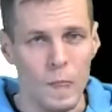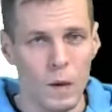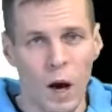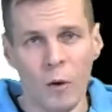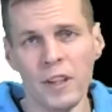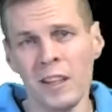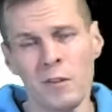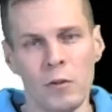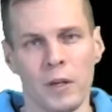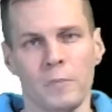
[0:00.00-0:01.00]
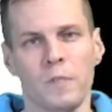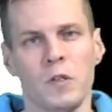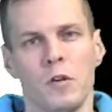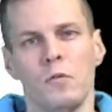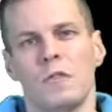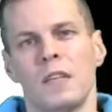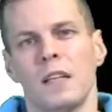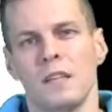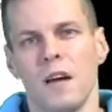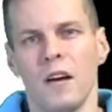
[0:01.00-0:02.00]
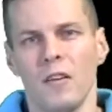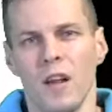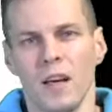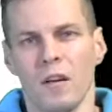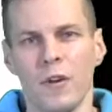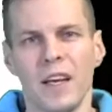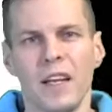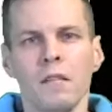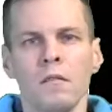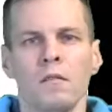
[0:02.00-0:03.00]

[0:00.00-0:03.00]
are they doing? So that's kind of like a greeting.